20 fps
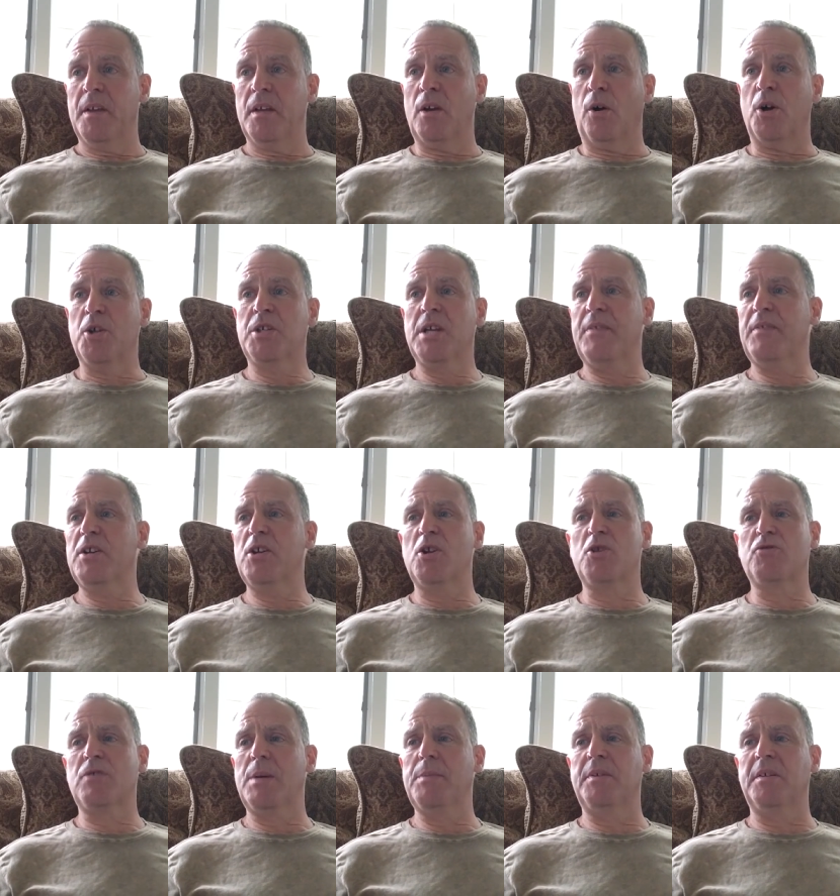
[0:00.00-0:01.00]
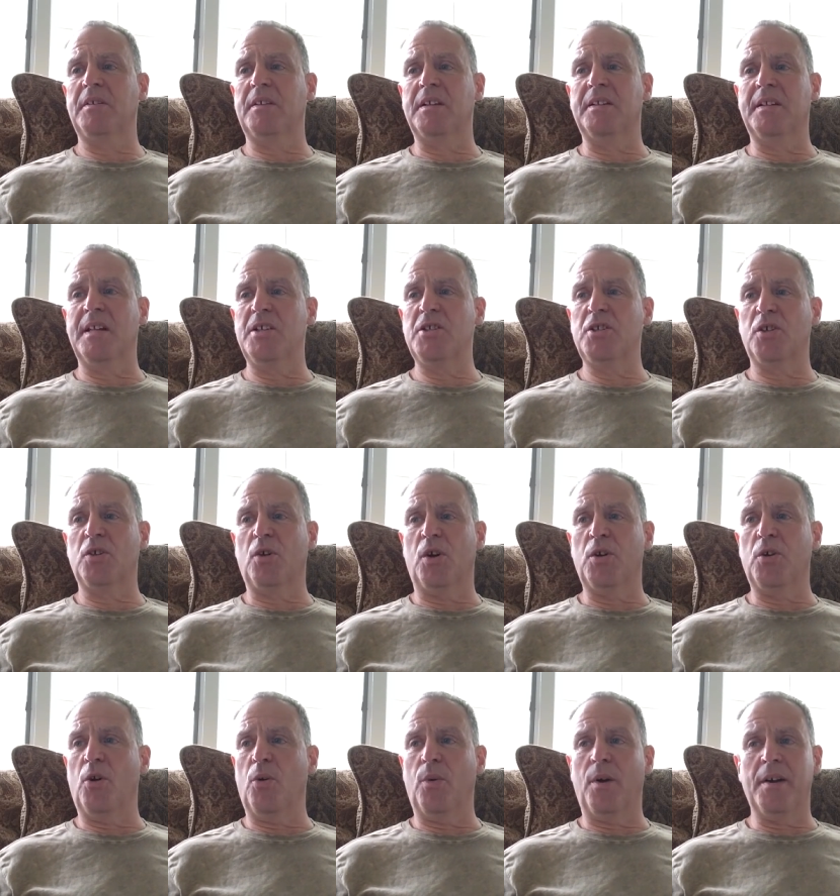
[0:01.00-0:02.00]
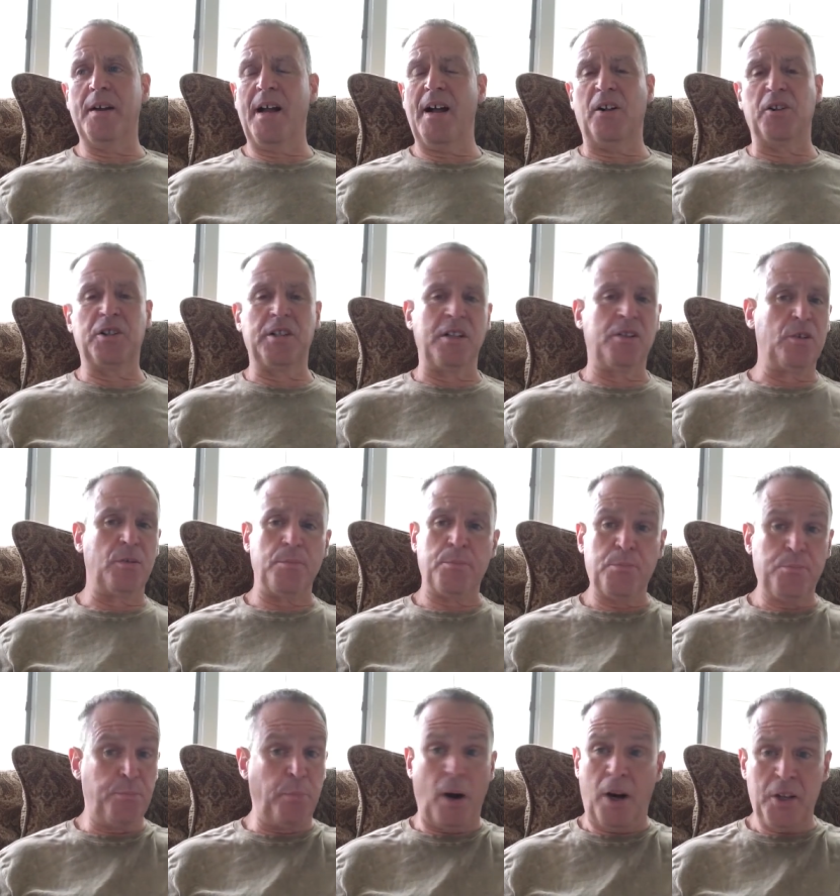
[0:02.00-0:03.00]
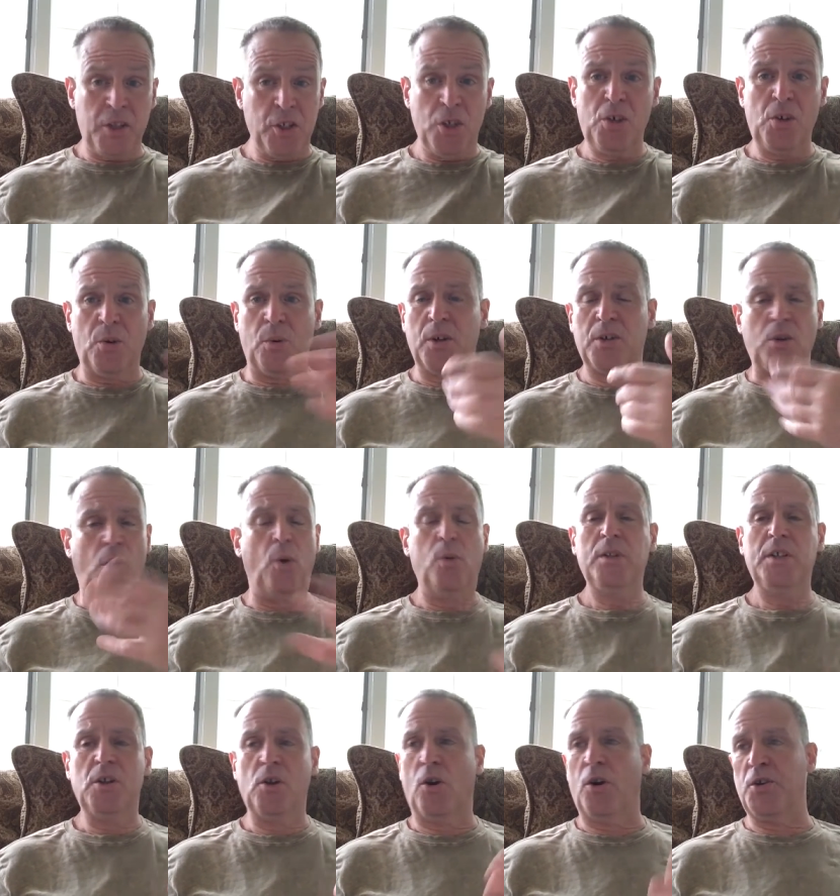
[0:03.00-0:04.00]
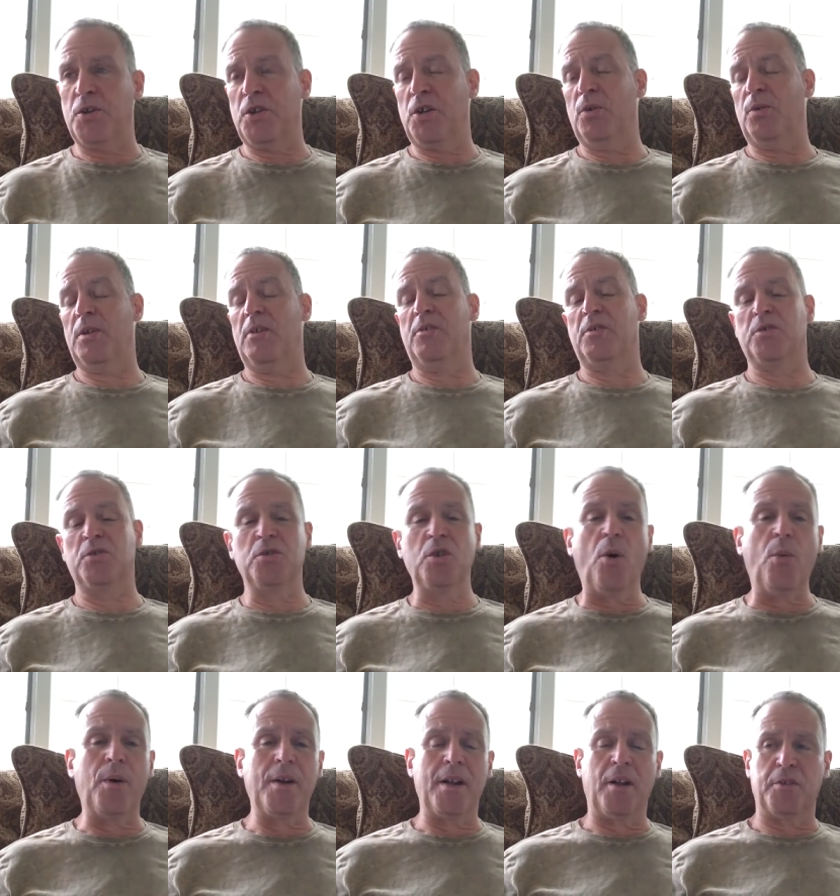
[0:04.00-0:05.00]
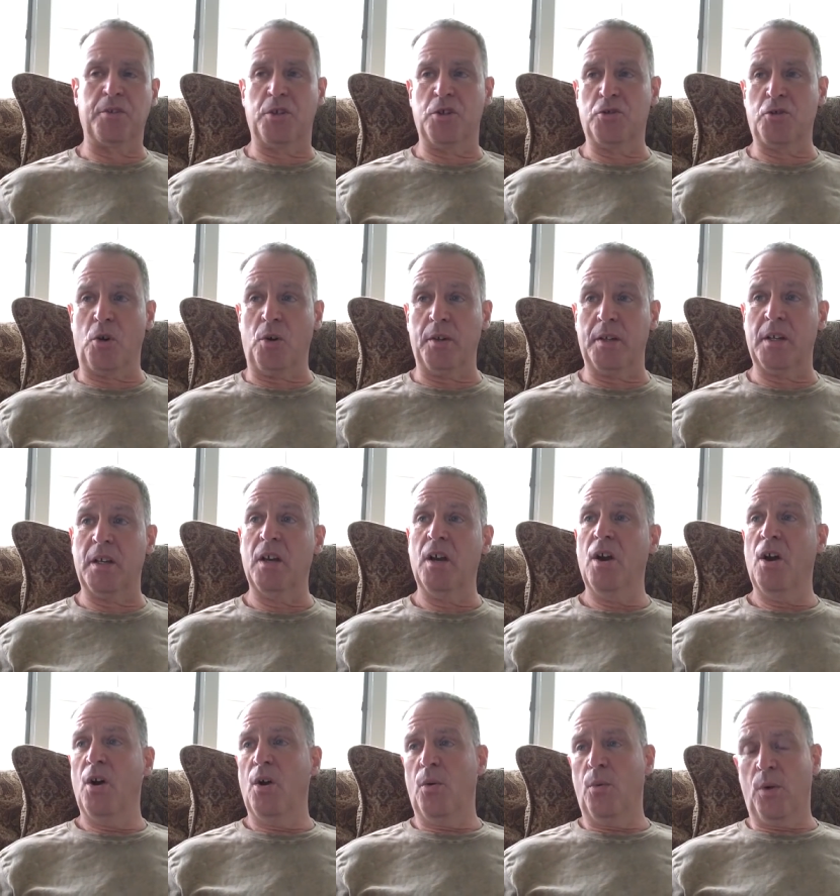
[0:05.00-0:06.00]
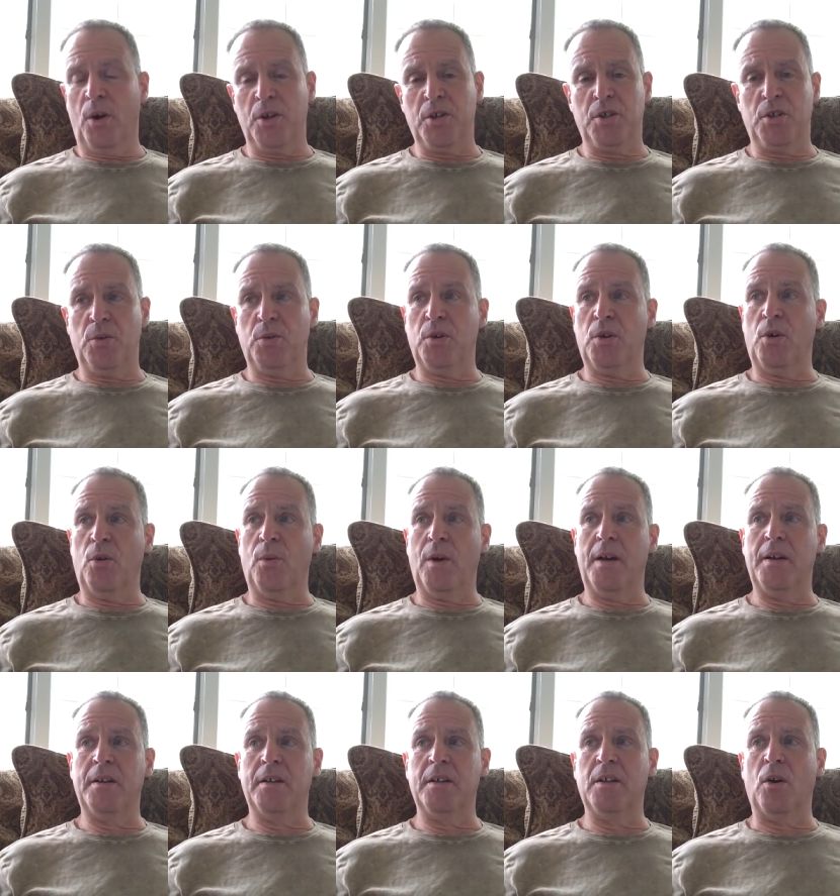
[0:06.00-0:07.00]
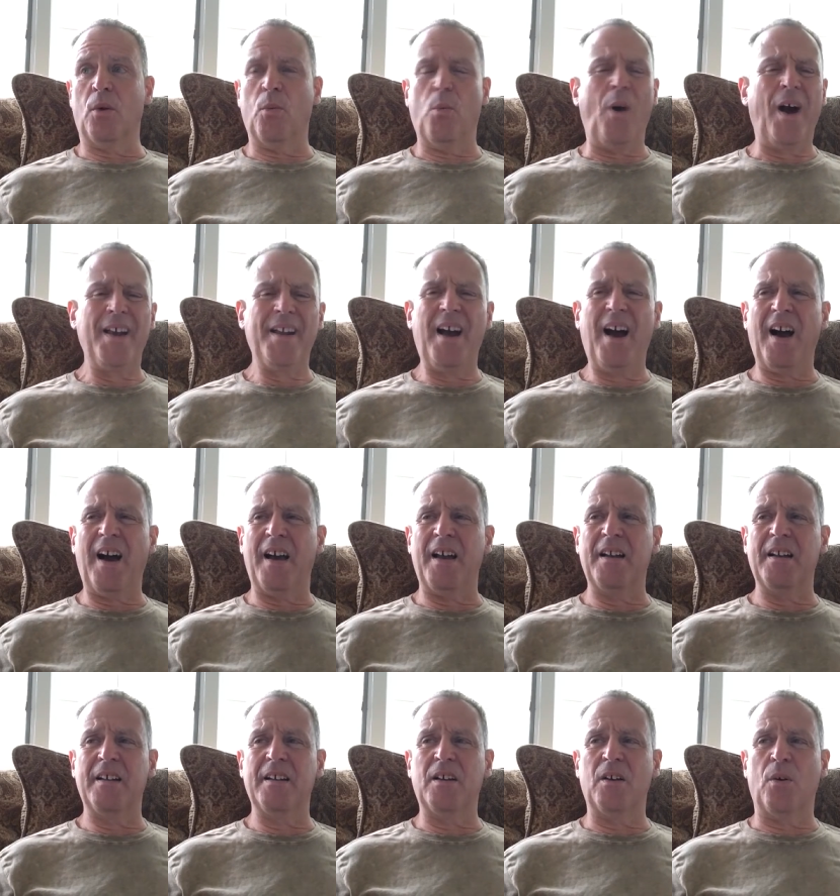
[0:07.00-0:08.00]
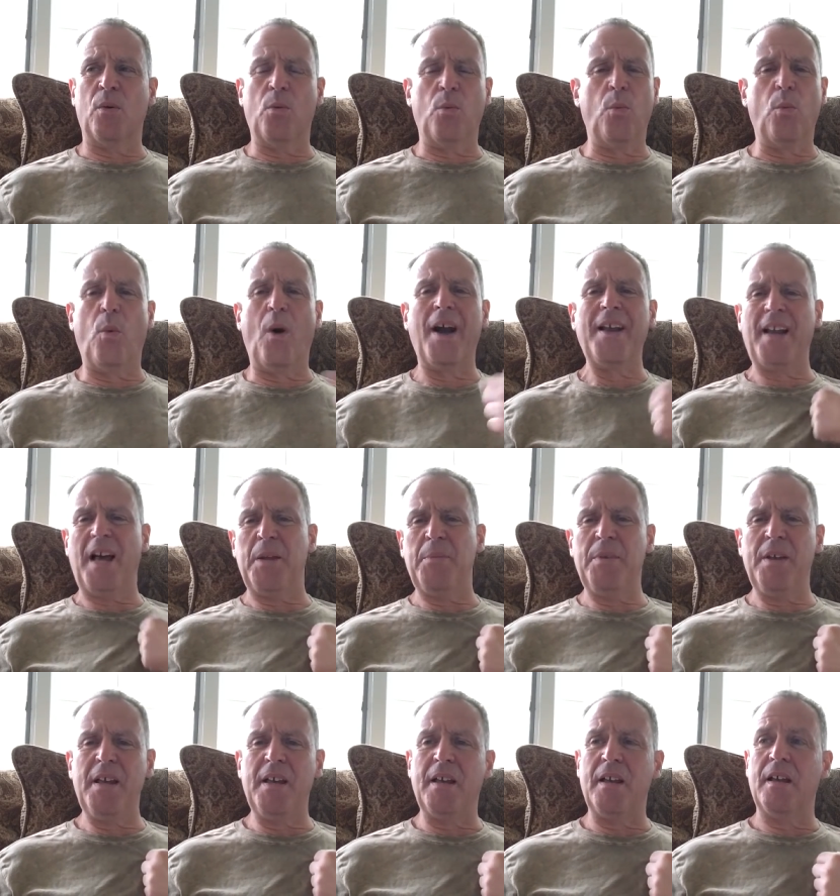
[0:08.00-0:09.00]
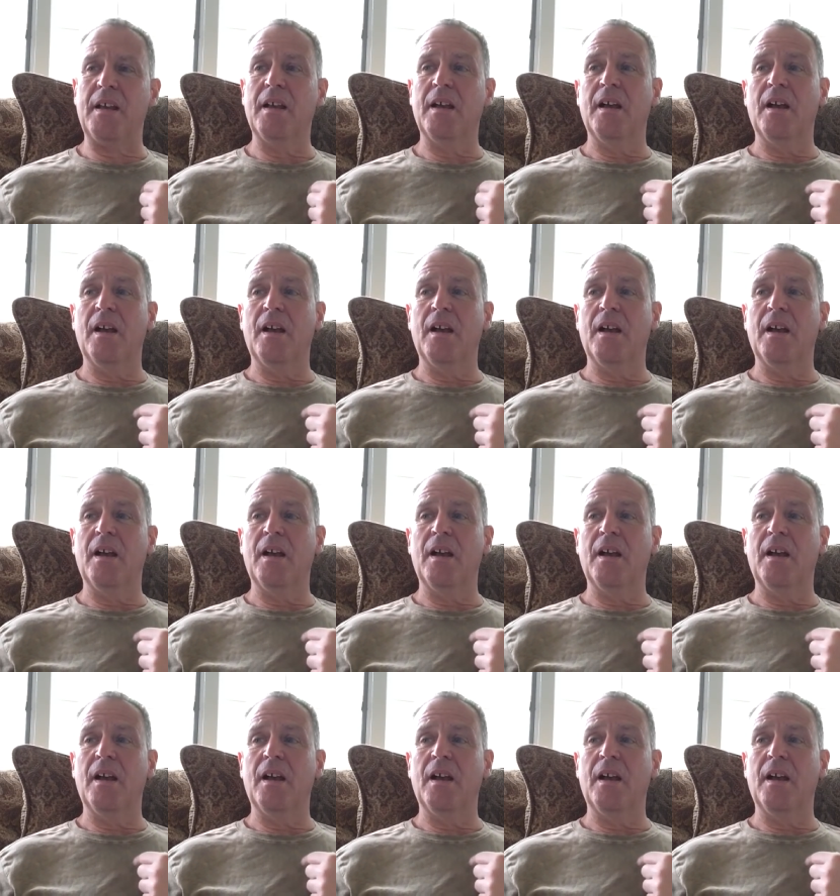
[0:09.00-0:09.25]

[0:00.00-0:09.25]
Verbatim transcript: You know, achieving your dreams is contingent on no one else. It's but you. It's only on you. There is no one else controlling what you do. And you know, why not? You know, why not me?